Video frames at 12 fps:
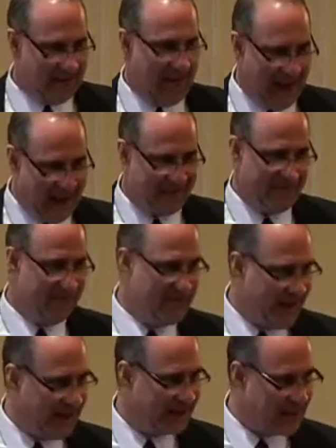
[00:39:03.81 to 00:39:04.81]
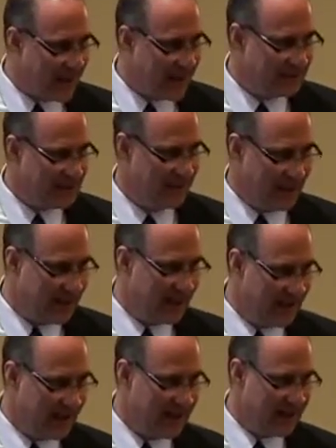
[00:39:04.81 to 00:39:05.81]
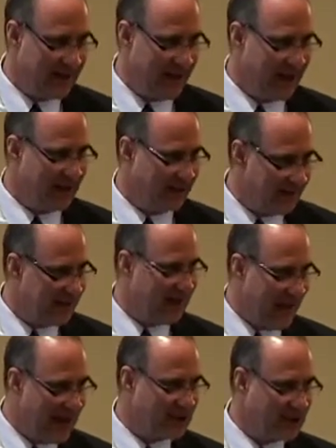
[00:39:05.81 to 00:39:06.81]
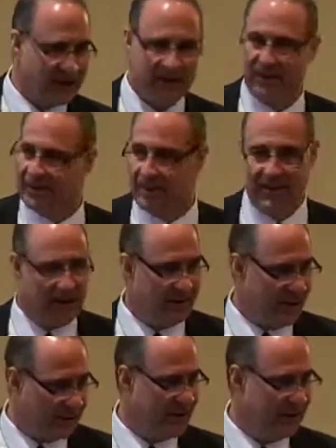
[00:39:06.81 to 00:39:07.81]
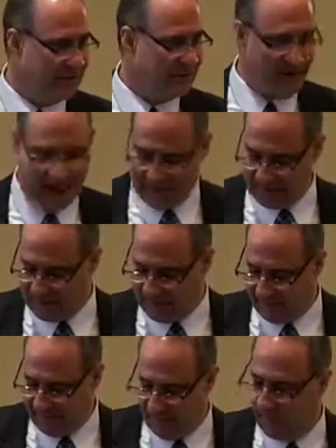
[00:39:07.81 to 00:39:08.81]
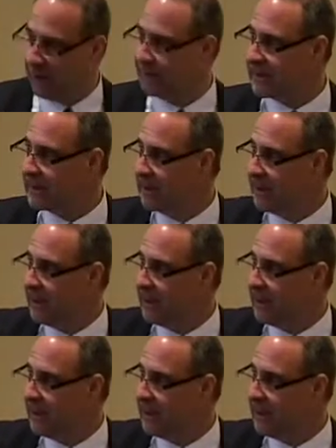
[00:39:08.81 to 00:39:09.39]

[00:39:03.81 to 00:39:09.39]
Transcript: have many times been in a litigation scenario with these battles of the forms,